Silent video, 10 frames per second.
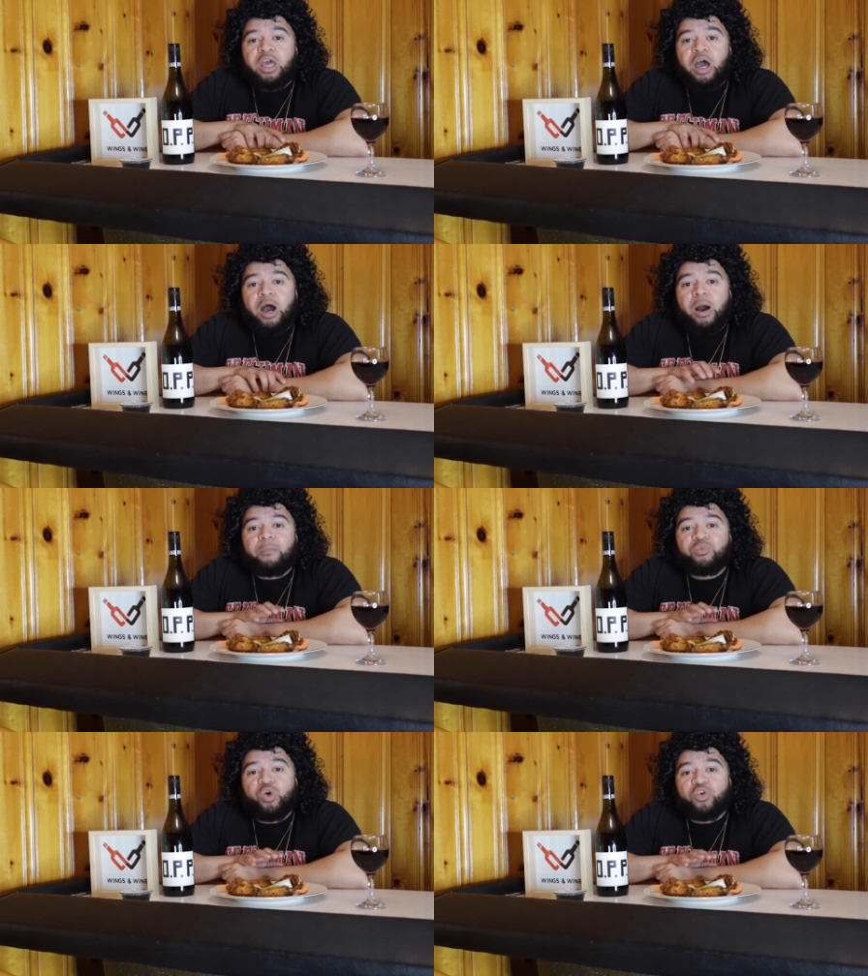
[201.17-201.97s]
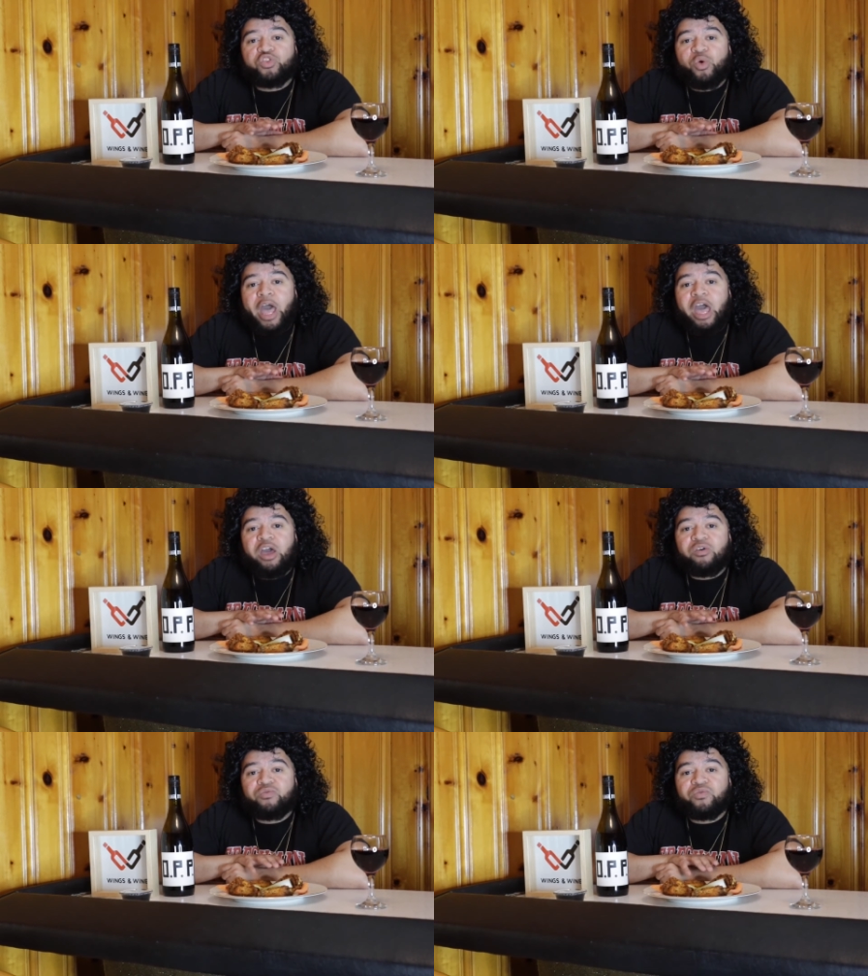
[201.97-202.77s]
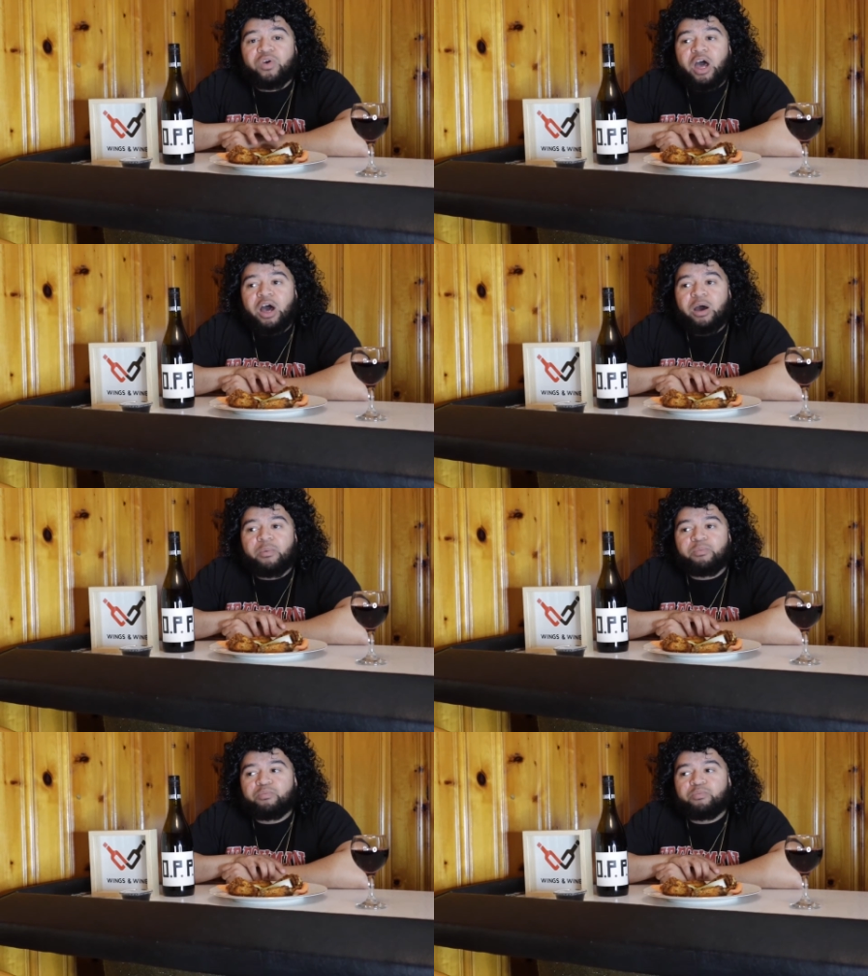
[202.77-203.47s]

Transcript: You also have